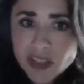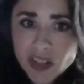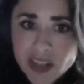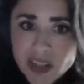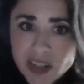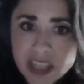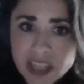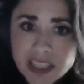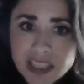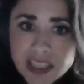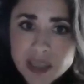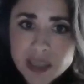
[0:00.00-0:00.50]
And
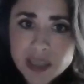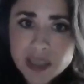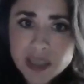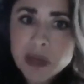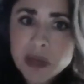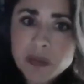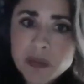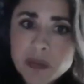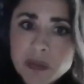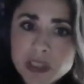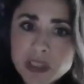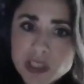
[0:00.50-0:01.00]
I think
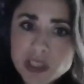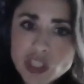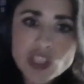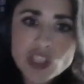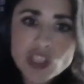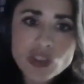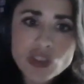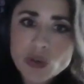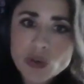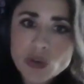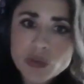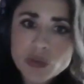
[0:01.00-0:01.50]
people are just
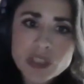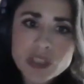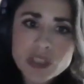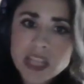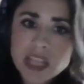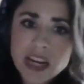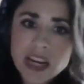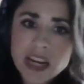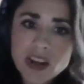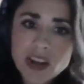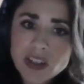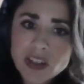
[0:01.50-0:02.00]
so
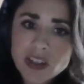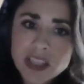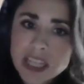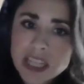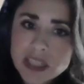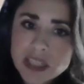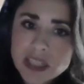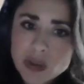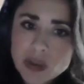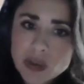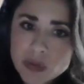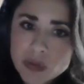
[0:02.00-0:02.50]
scared, and they
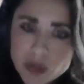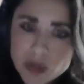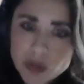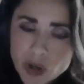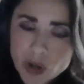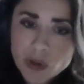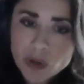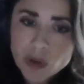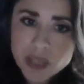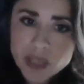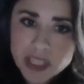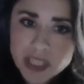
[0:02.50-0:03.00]
don't
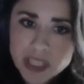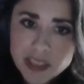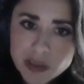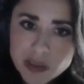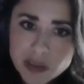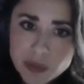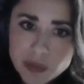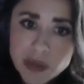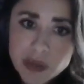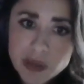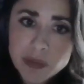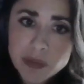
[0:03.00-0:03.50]
know that there's
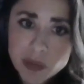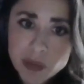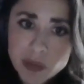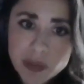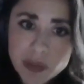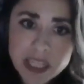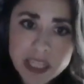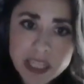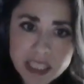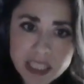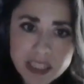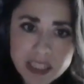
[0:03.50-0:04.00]
people
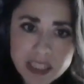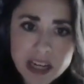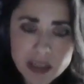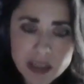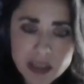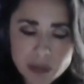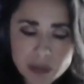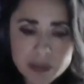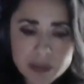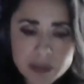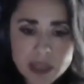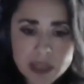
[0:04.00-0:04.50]
waiting to
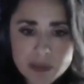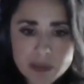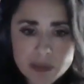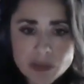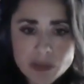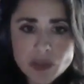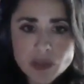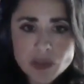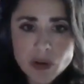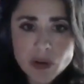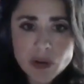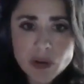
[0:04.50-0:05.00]
help them.
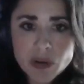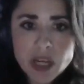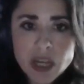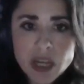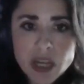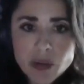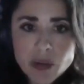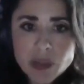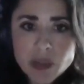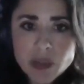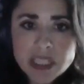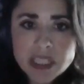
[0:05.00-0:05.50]
So
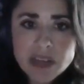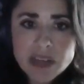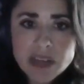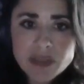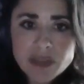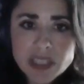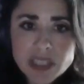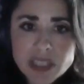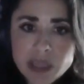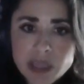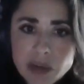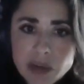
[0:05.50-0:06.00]
we
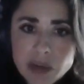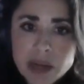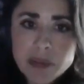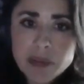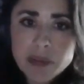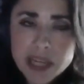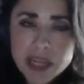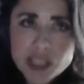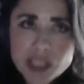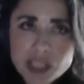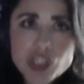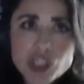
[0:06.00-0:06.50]
definitely want to
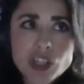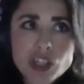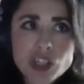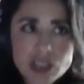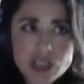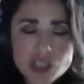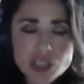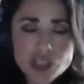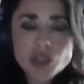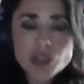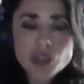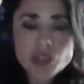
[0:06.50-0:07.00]
make sure to
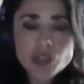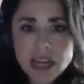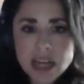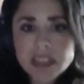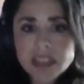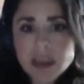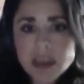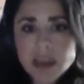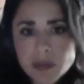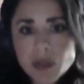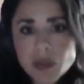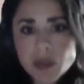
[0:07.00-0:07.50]
direct
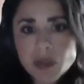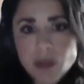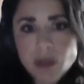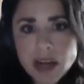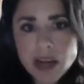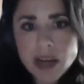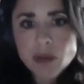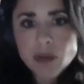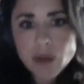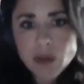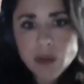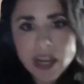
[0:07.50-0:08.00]
them the
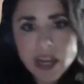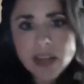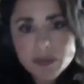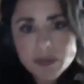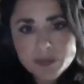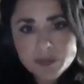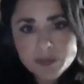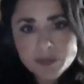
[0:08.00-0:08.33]
right way.